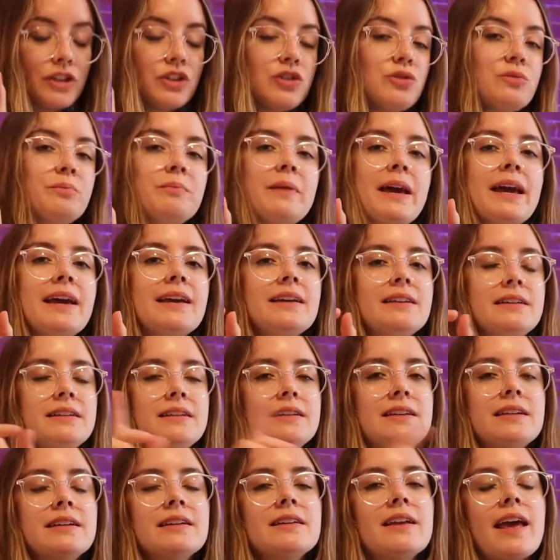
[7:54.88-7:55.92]
you may
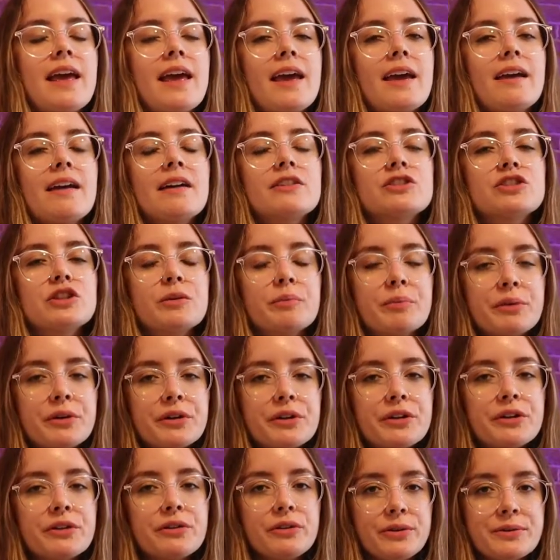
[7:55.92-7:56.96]
need a
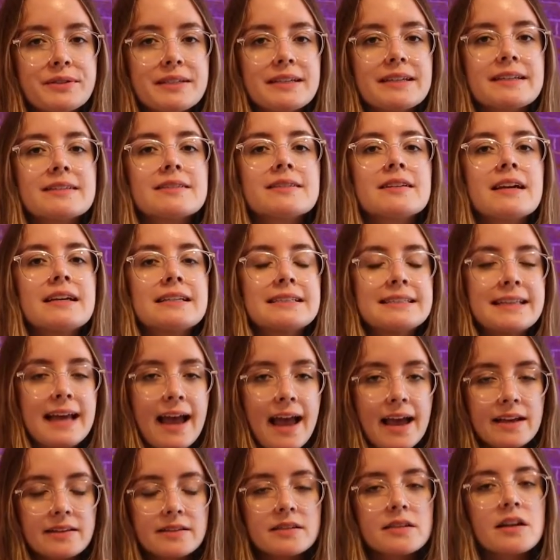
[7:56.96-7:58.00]
tuberculosis
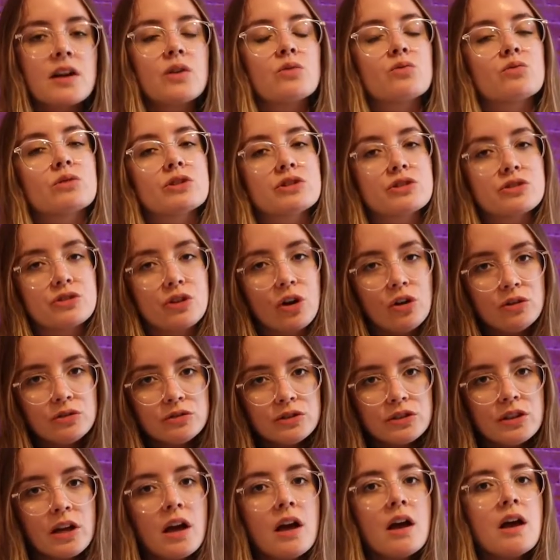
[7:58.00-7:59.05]
test
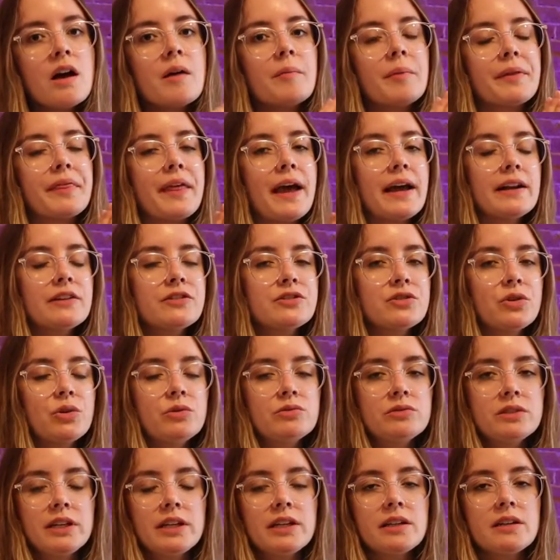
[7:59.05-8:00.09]
result, but that is
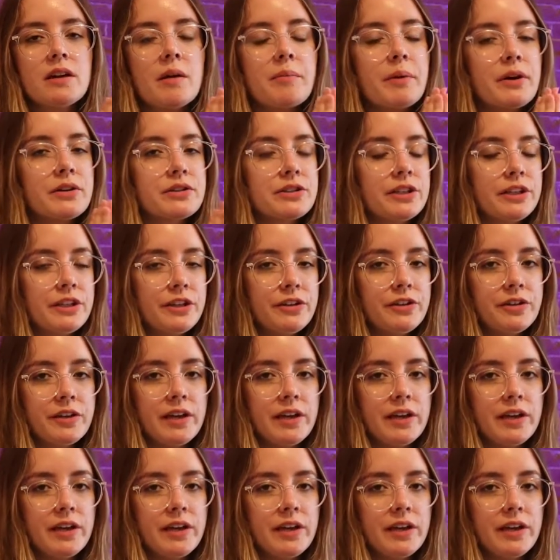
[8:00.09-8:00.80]
only in particular